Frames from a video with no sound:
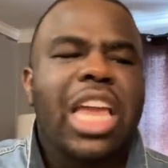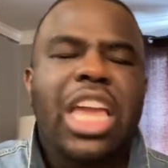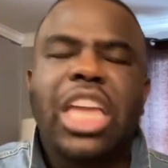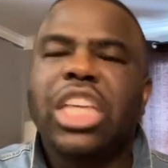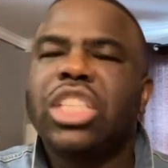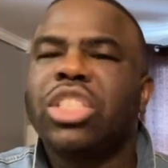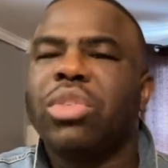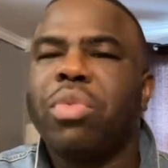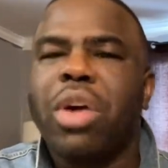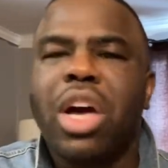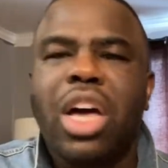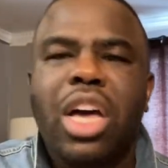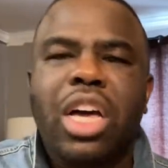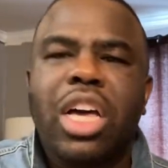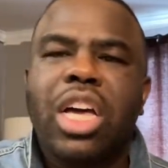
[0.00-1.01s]
He
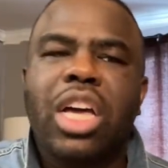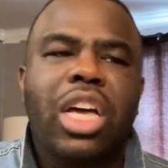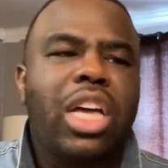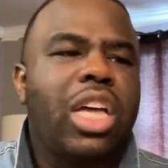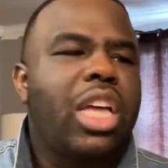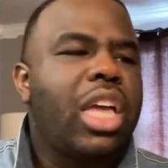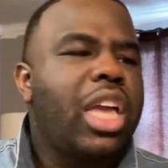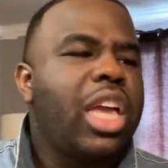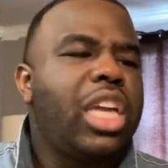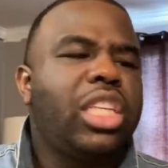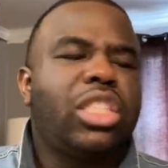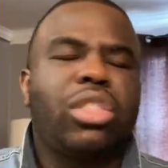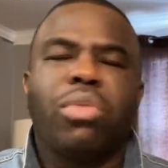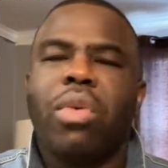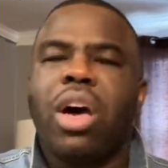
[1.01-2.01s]
swung
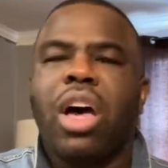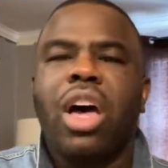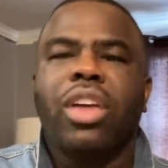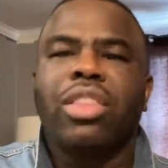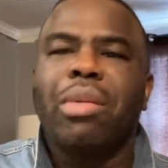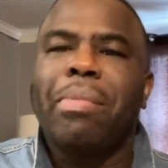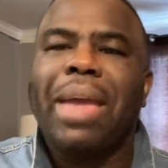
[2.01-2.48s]
the